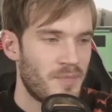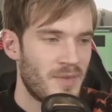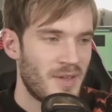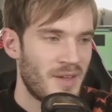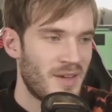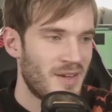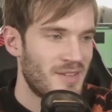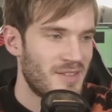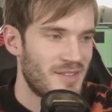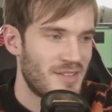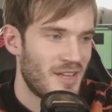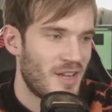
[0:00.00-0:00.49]

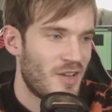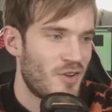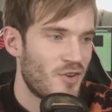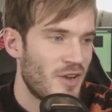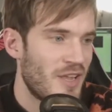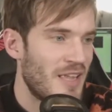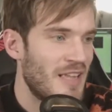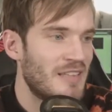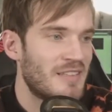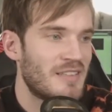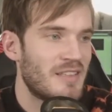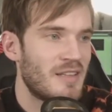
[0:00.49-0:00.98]
They they
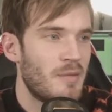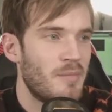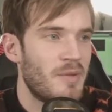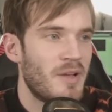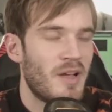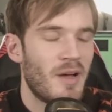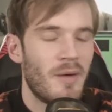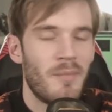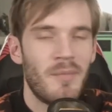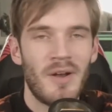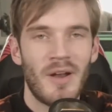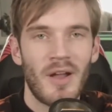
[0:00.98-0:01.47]
could easily
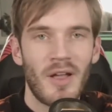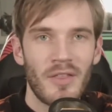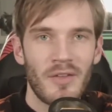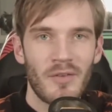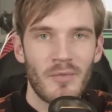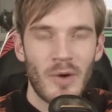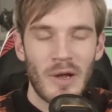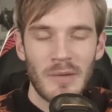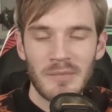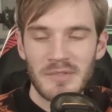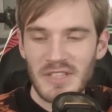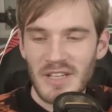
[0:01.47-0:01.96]
become
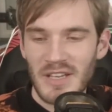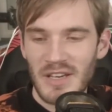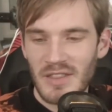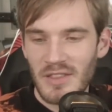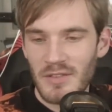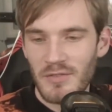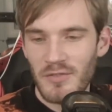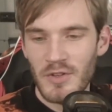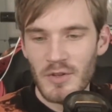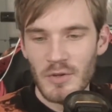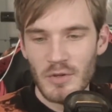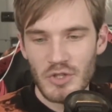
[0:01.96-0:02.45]
another website in
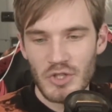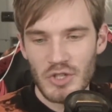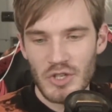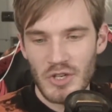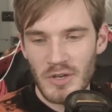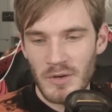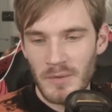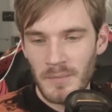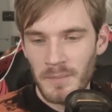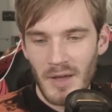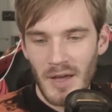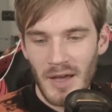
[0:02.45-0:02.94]
the
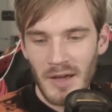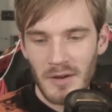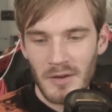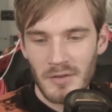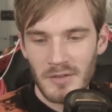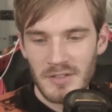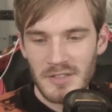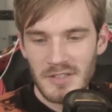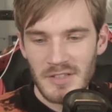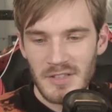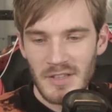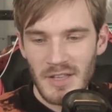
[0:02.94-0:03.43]
future. I
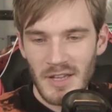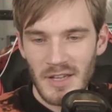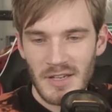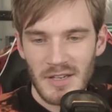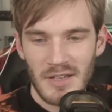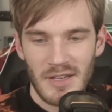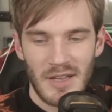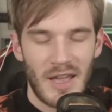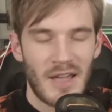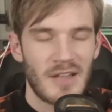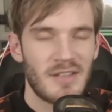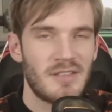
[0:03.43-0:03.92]
don't see
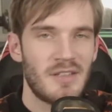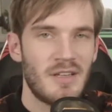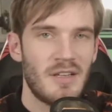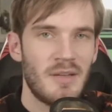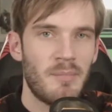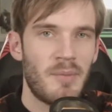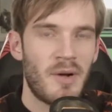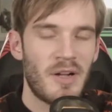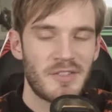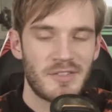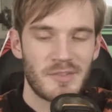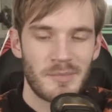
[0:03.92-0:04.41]
that as an
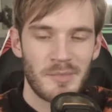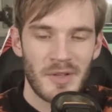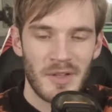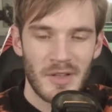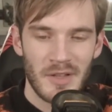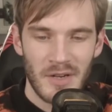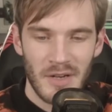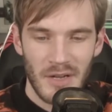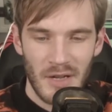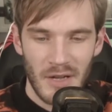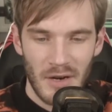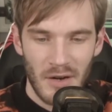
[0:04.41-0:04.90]

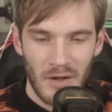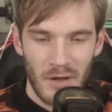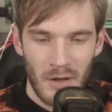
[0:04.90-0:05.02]
impossibility at